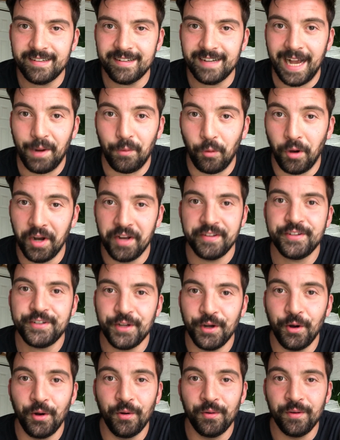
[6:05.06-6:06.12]
I want to
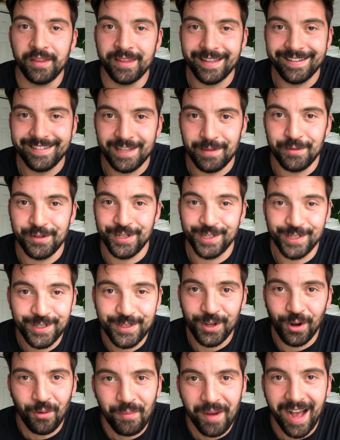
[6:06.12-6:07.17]
show these images
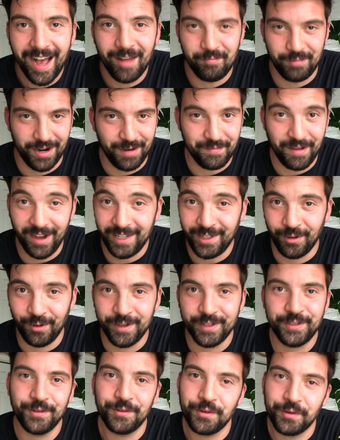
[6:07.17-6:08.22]
so bad, but I'm not going
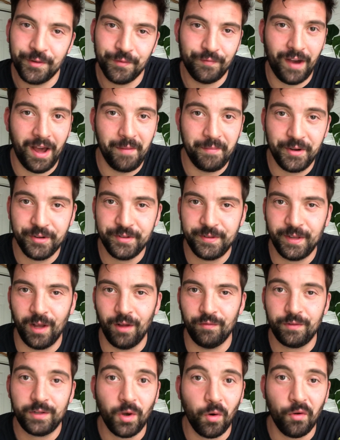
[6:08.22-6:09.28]
to. You can find them
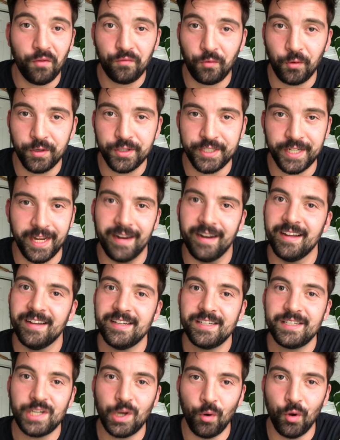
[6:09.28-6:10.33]
yourself. Go on 4chan,
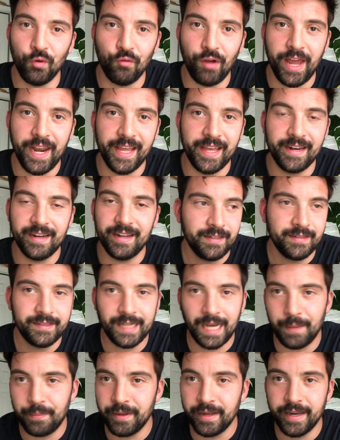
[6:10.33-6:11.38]
go on Reddit,
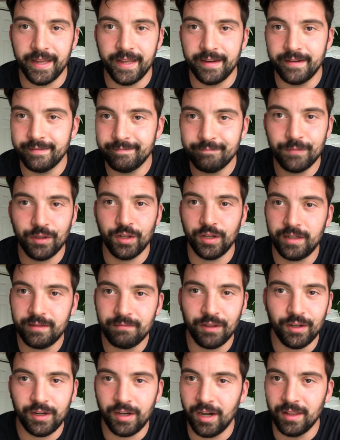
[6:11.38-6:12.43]
type it in,
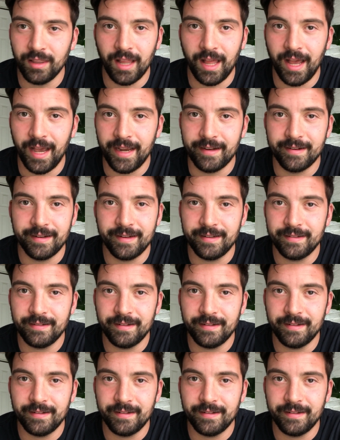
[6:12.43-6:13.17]
look online.